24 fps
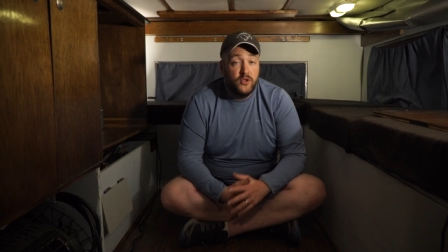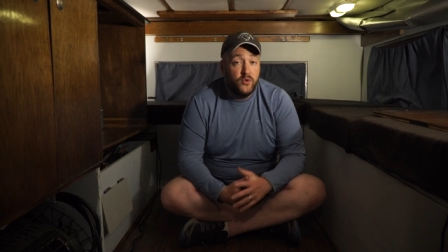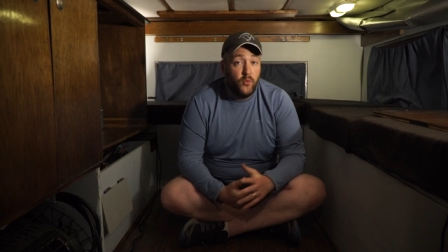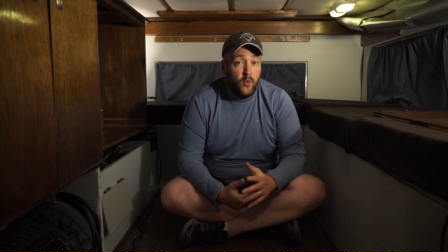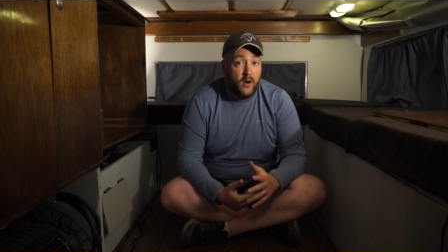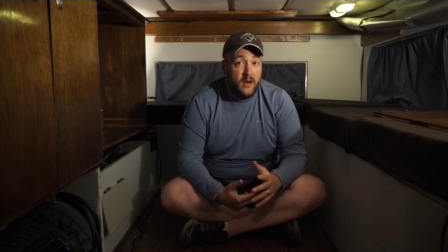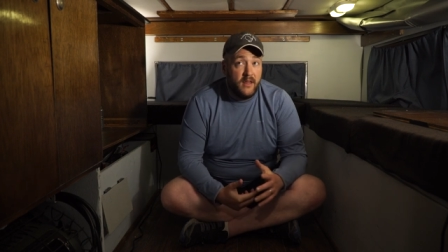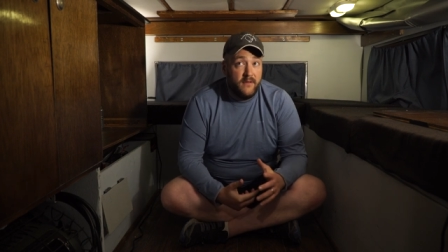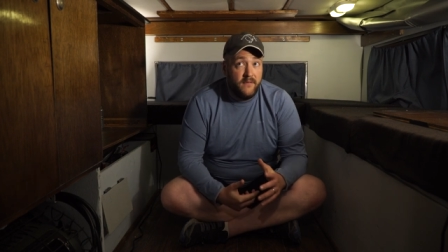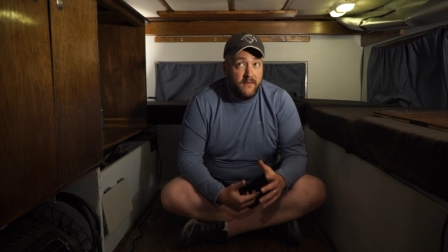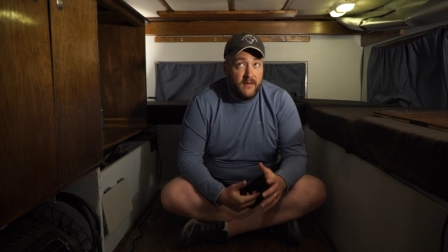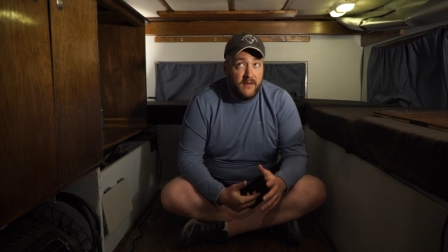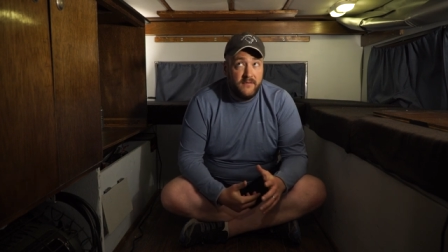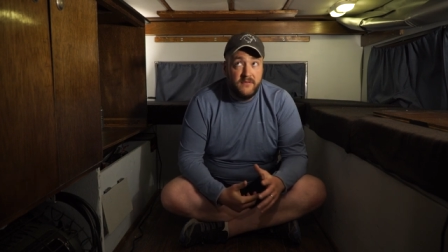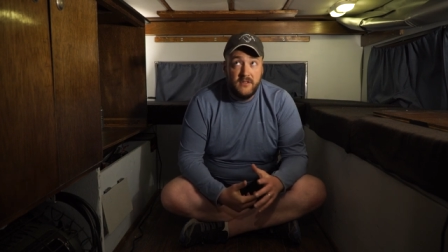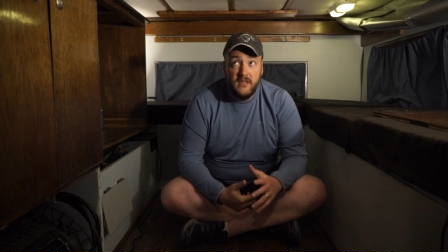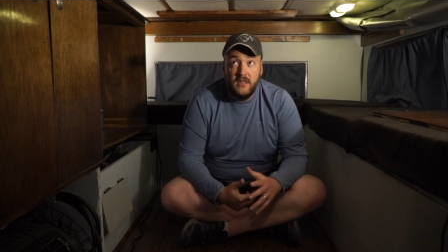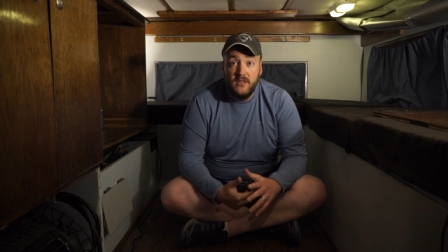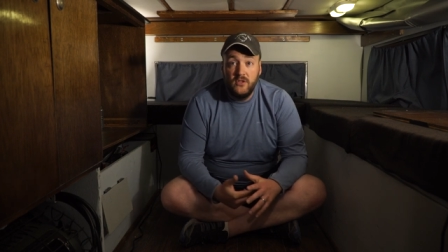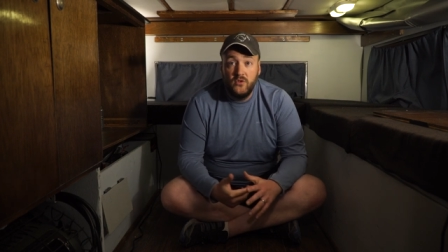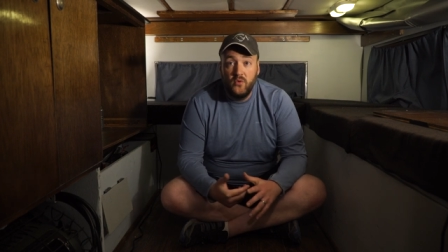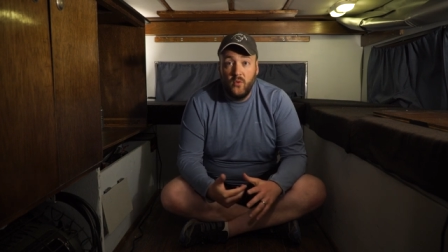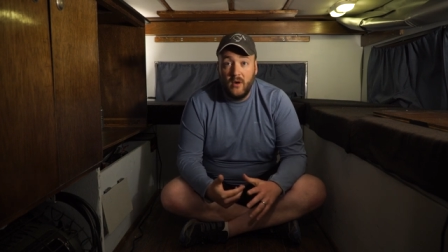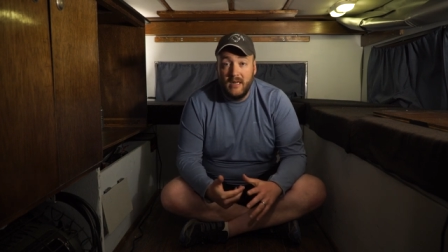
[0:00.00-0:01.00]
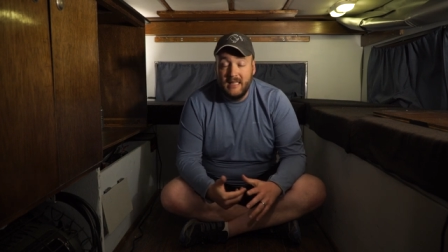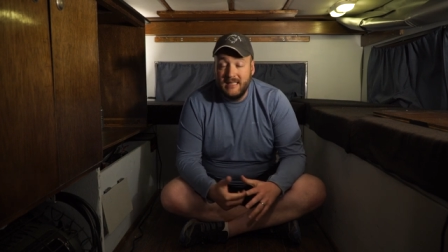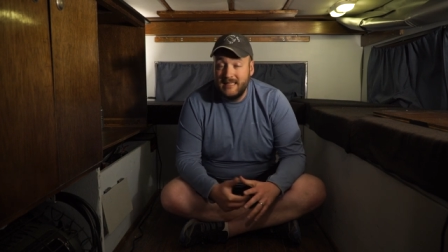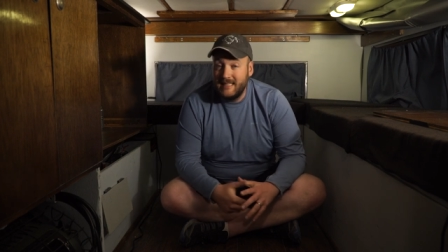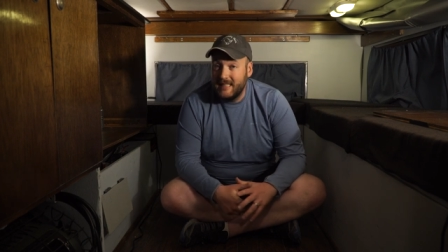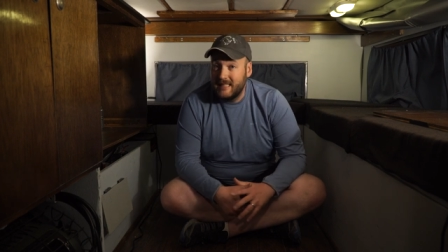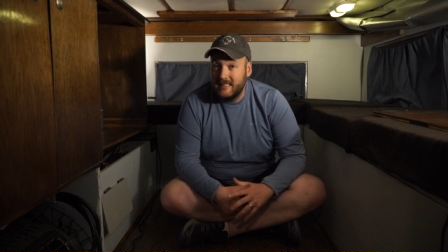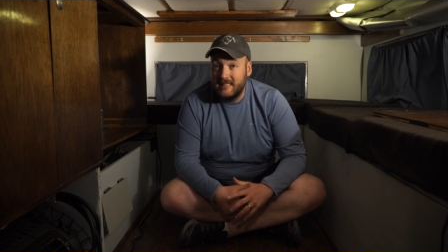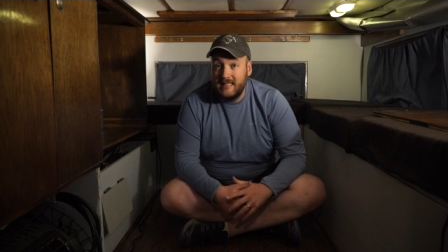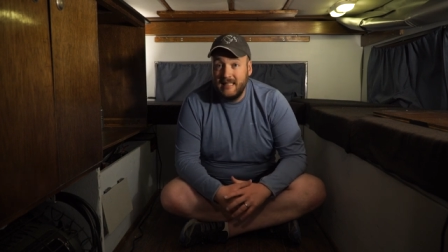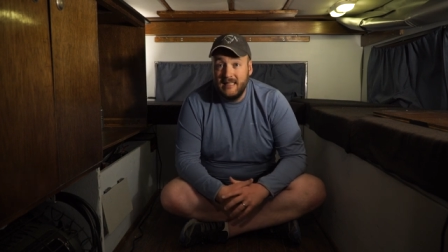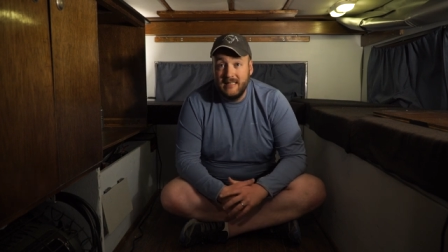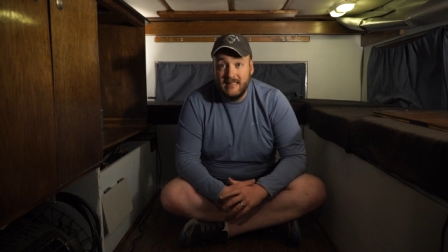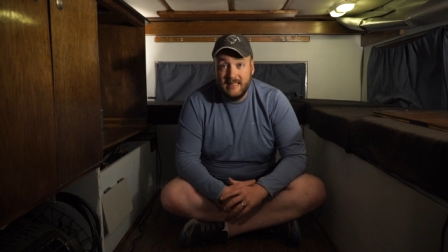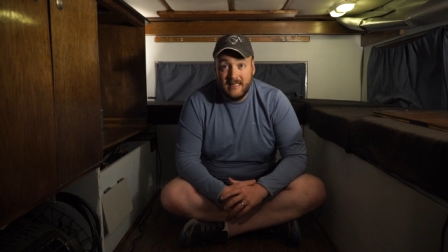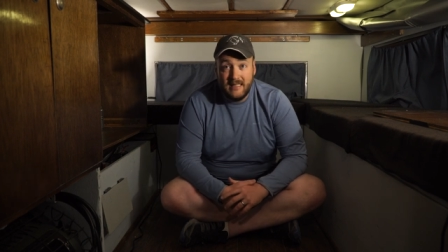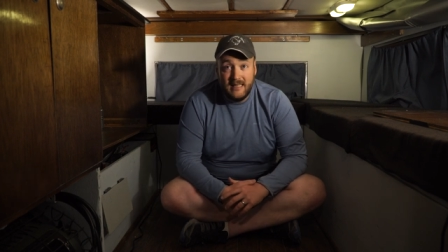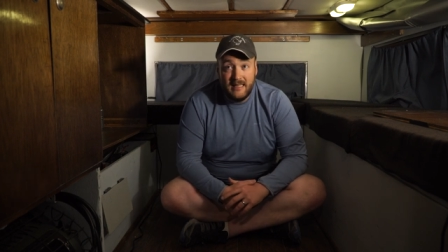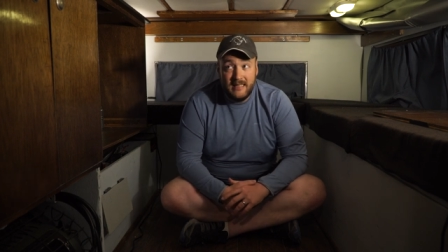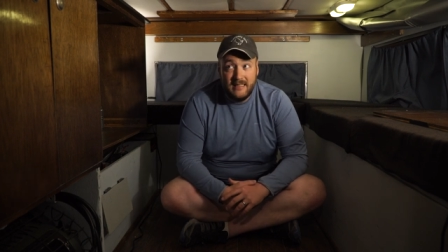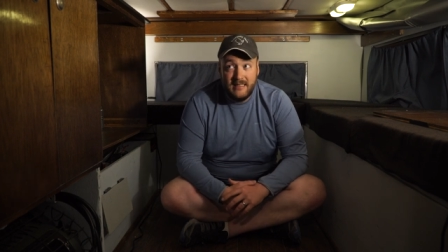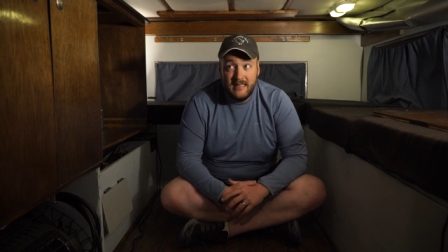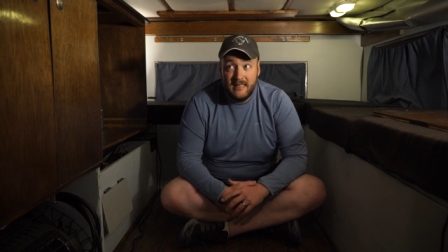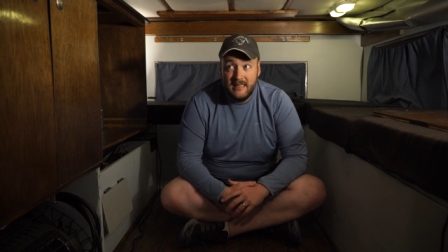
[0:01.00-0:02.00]
2015-2016
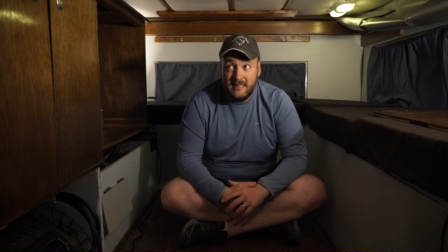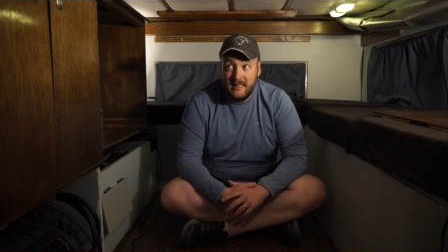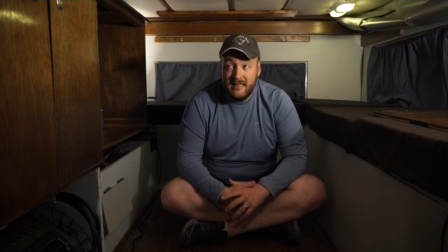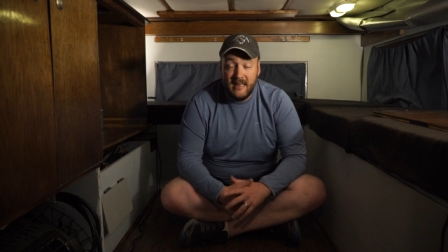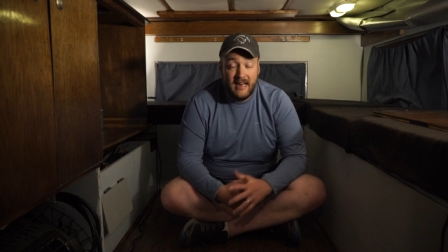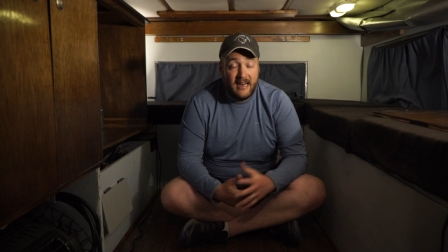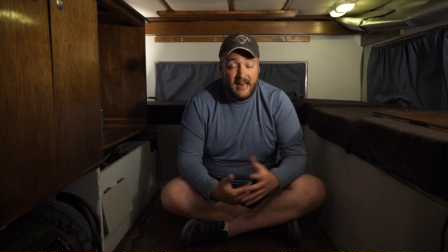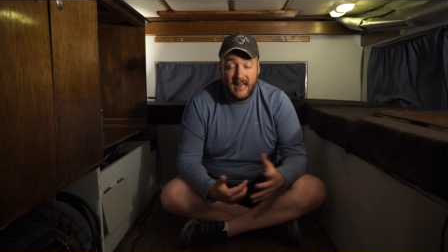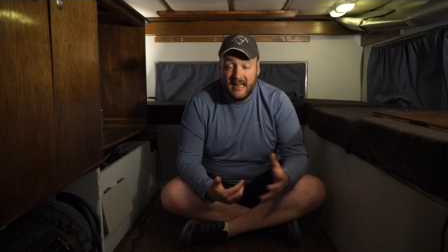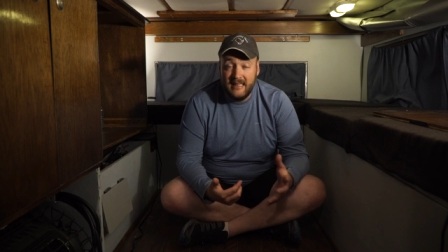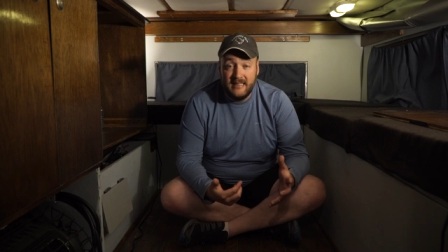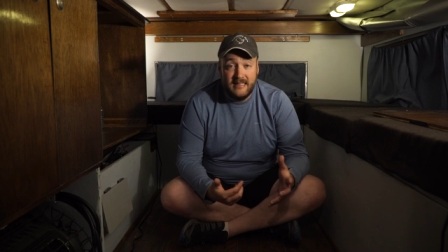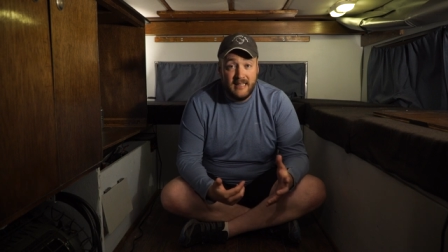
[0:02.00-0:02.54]
ski season and I